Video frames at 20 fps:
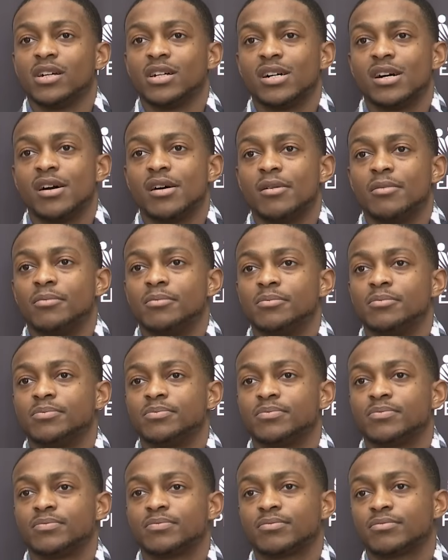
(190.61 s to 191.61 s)
Um,
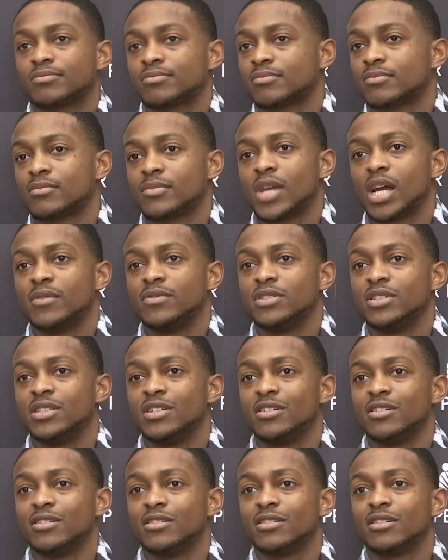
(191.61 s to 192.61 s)
obviously,
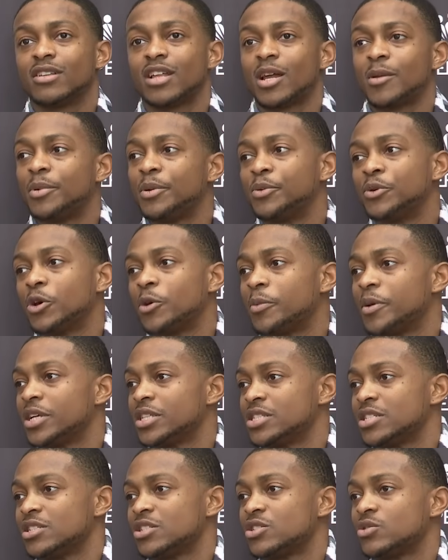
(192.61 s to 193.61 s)
there a lot of people don't pay
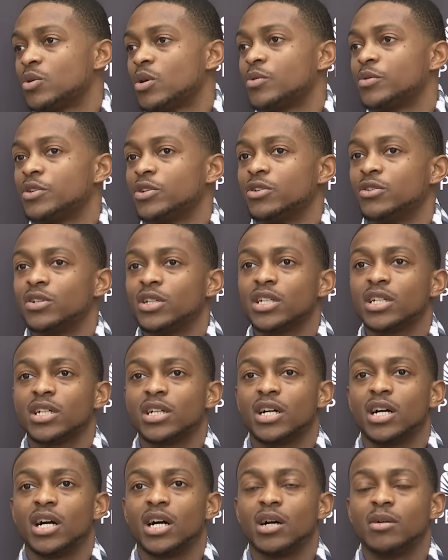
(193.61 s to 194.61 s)
attention to what we're
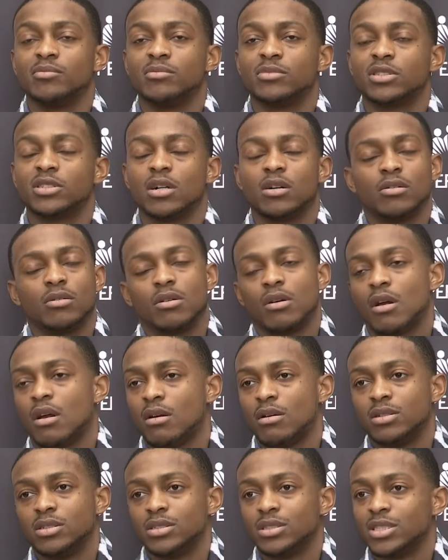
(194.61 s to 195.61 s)
doing, um, so
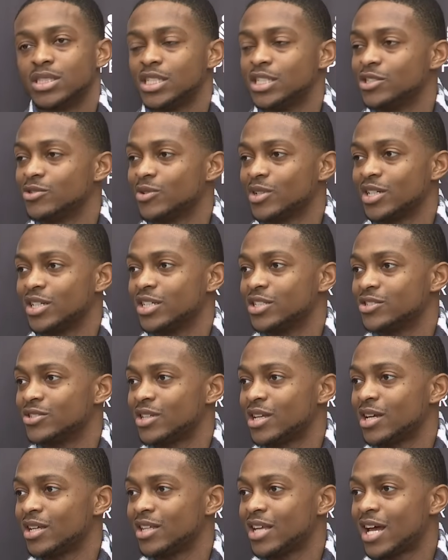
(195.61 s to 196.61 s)
it is what it is
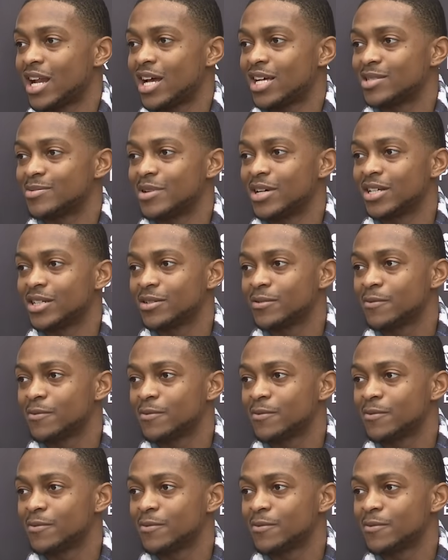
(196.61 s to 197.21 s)
on that, in that aspect.